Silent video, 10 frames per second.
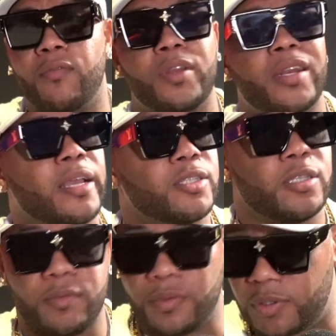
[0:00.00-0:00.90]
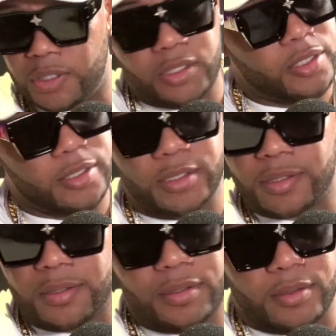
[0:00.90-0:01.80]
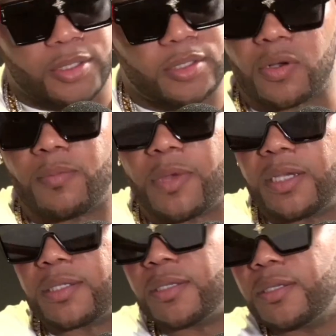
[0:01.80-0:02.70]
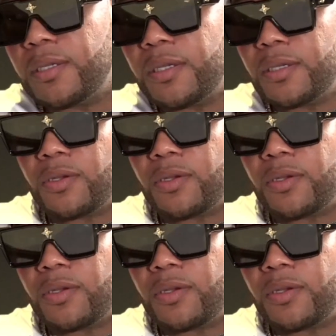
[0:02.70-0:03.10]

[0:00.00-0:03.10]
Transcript: night she's so amazing. You know?